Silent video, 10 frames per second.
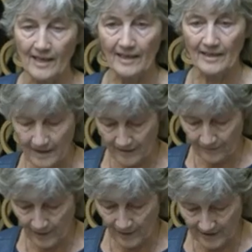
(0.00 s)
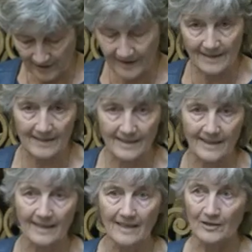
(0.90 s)
And ye have waited till
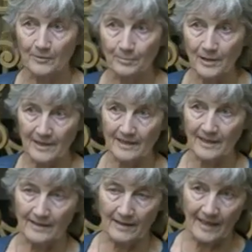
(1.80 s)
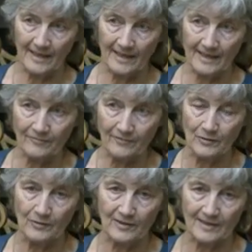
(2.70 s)
today to put it on an
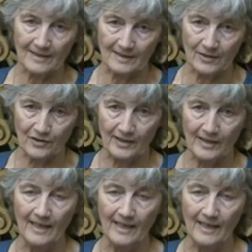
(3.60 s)
afternoon's discussion,